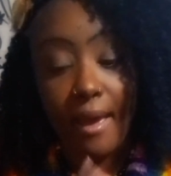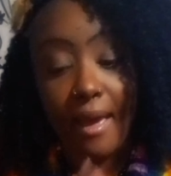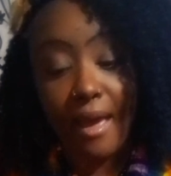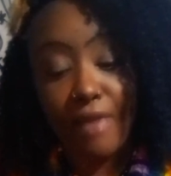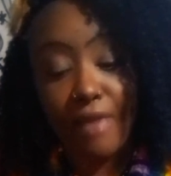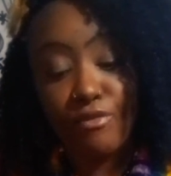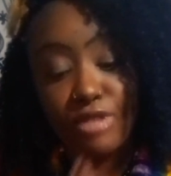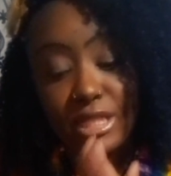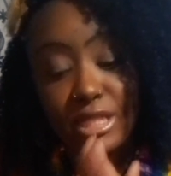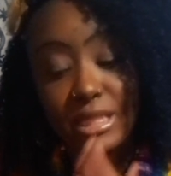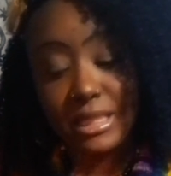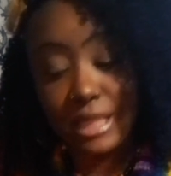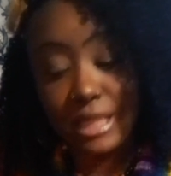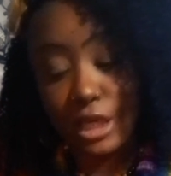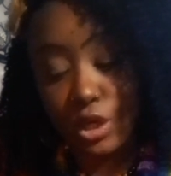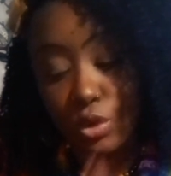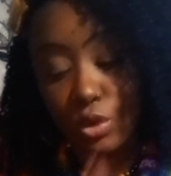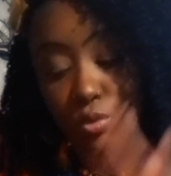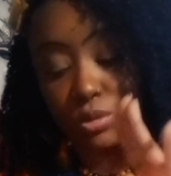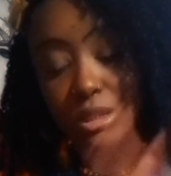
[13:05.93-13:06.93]
Every
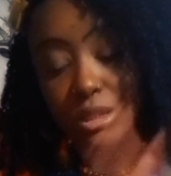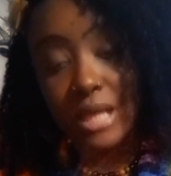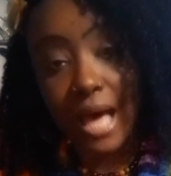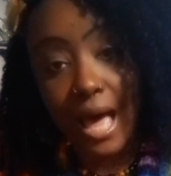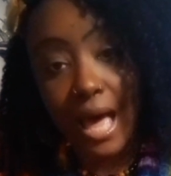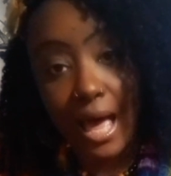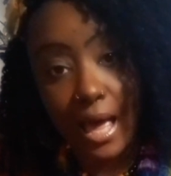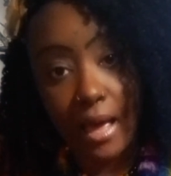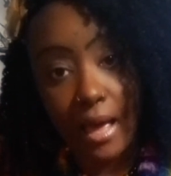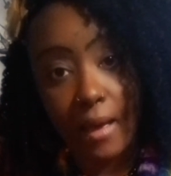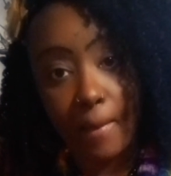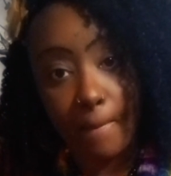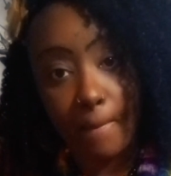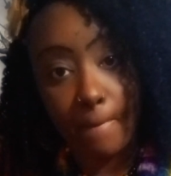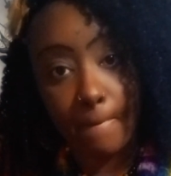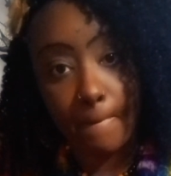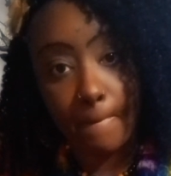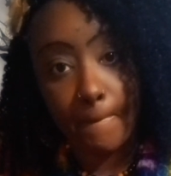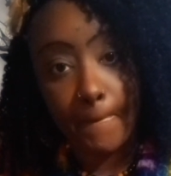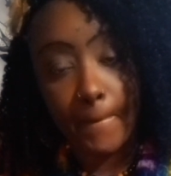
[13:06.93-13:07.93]
single time
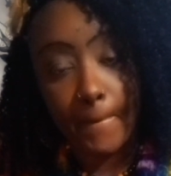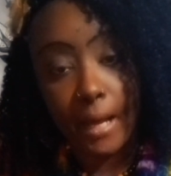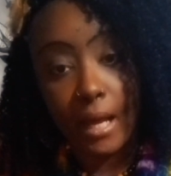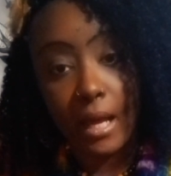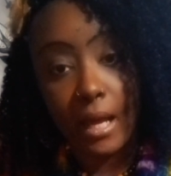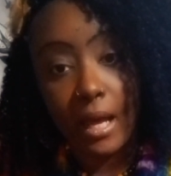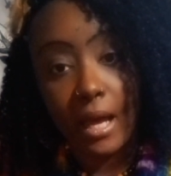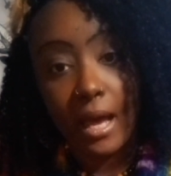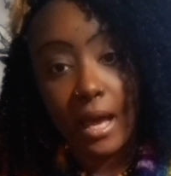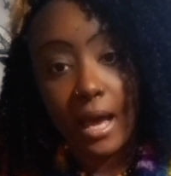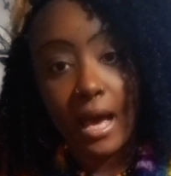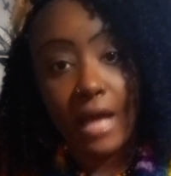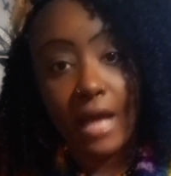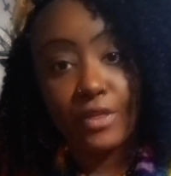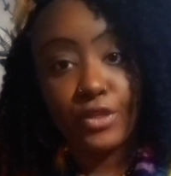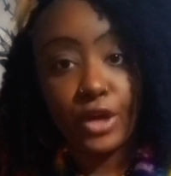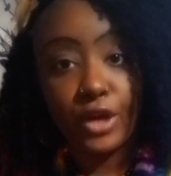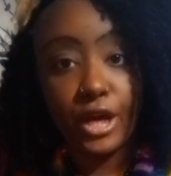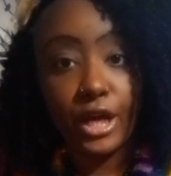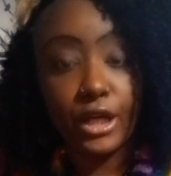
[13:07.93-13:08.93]
I
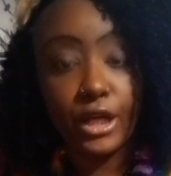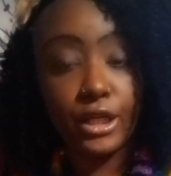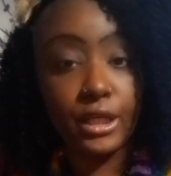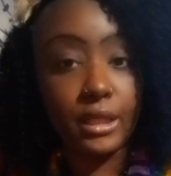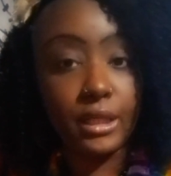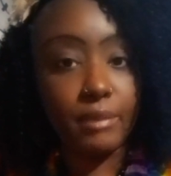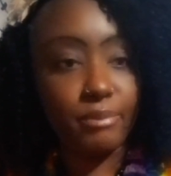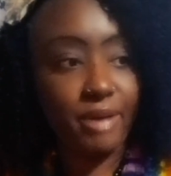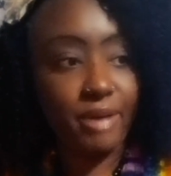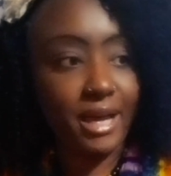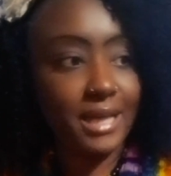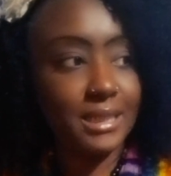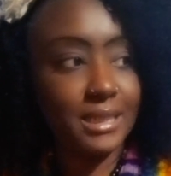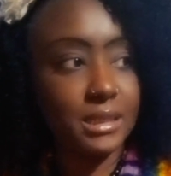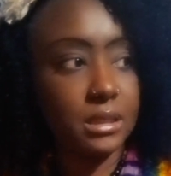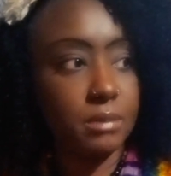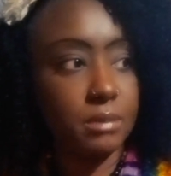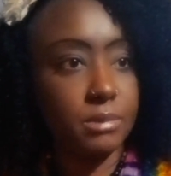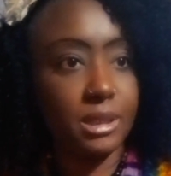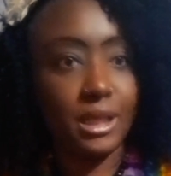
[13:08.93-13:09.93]
thought I couldn't pay
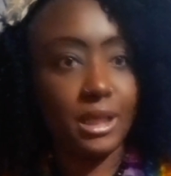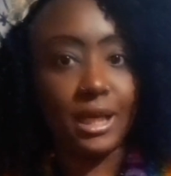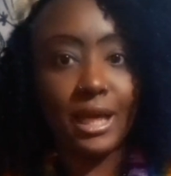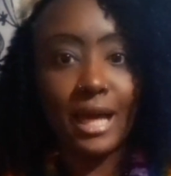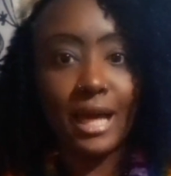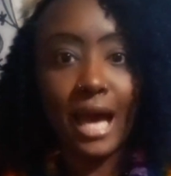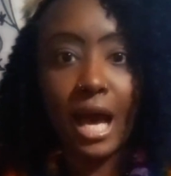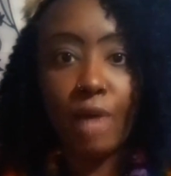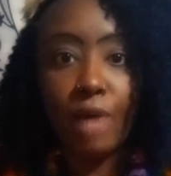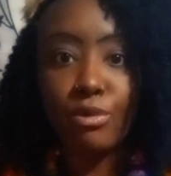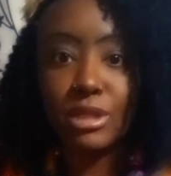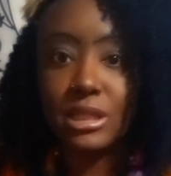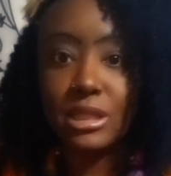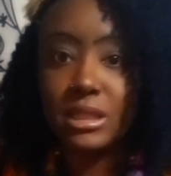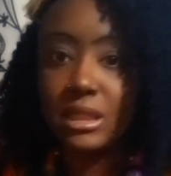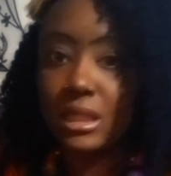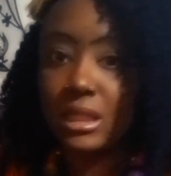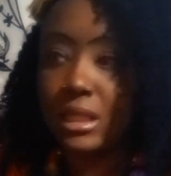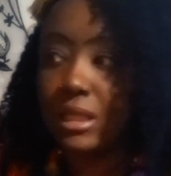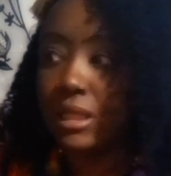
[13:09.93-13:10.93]
something, God would
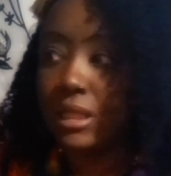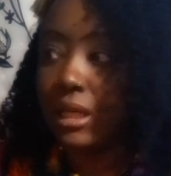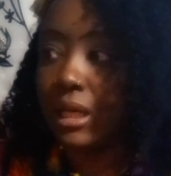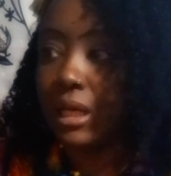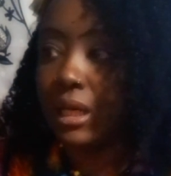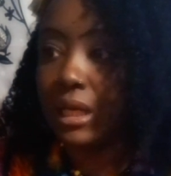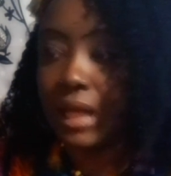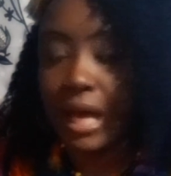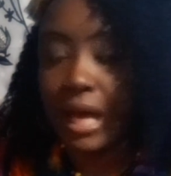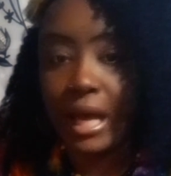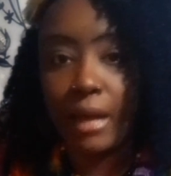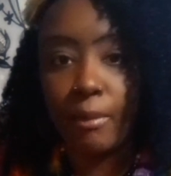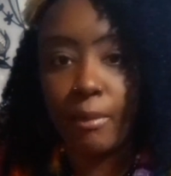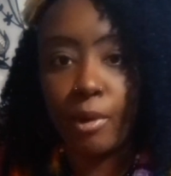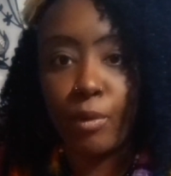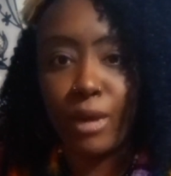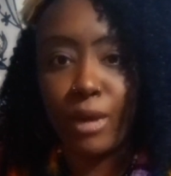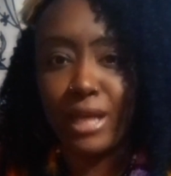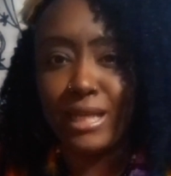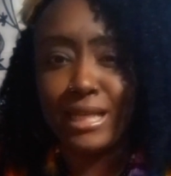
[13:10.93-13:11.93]
send a client
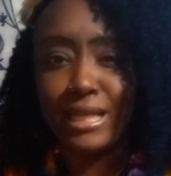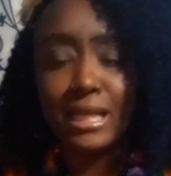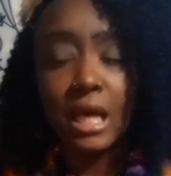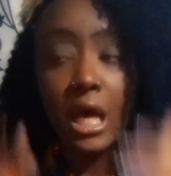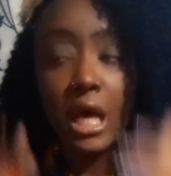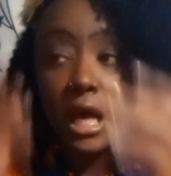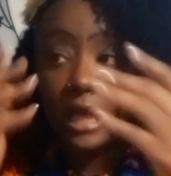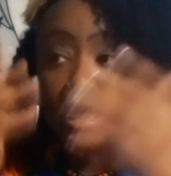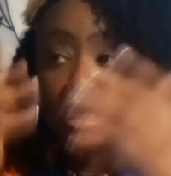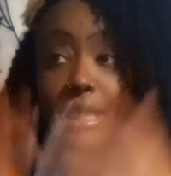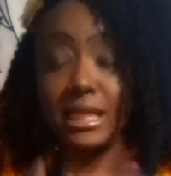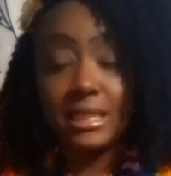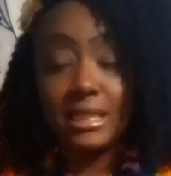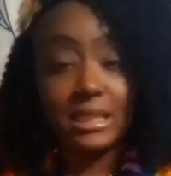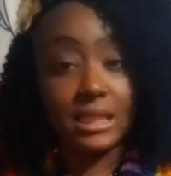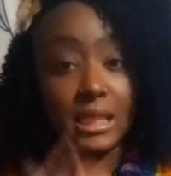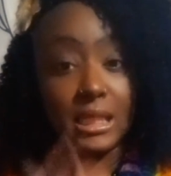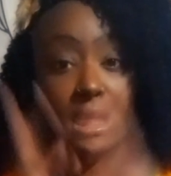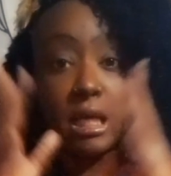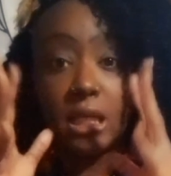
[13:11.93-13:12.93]
my way.
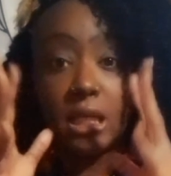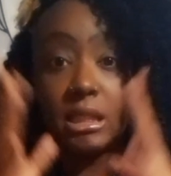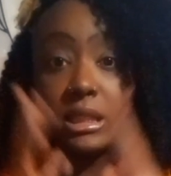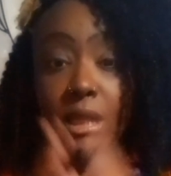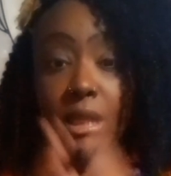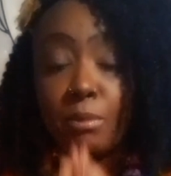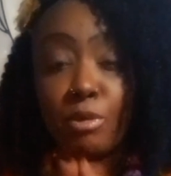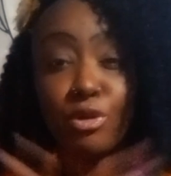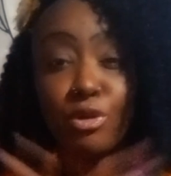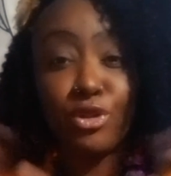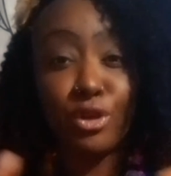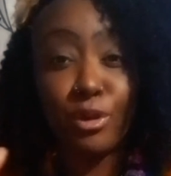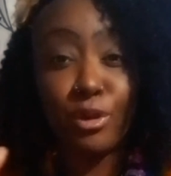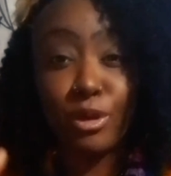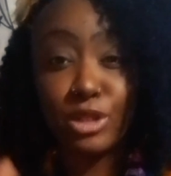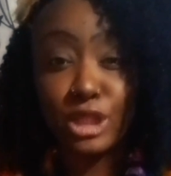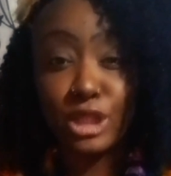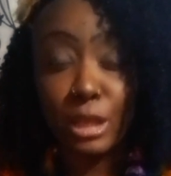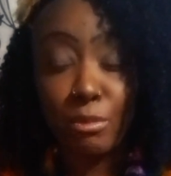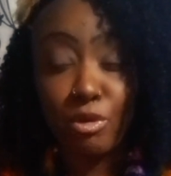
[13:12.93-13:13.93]
Listen, some
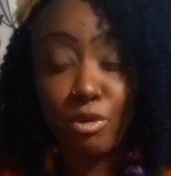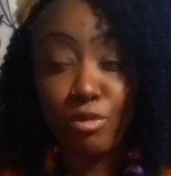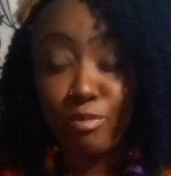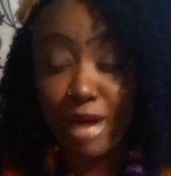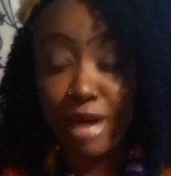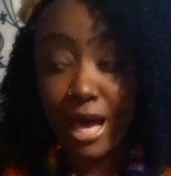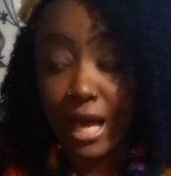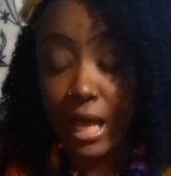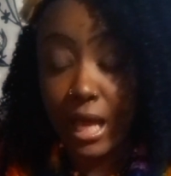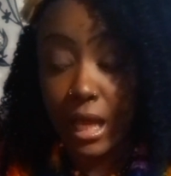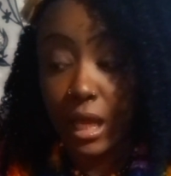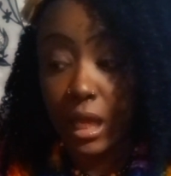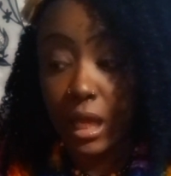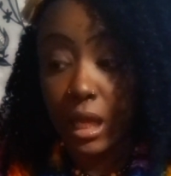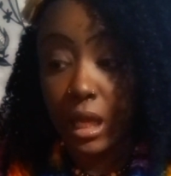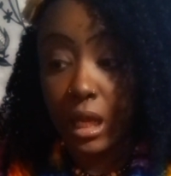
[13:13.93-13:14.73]
of my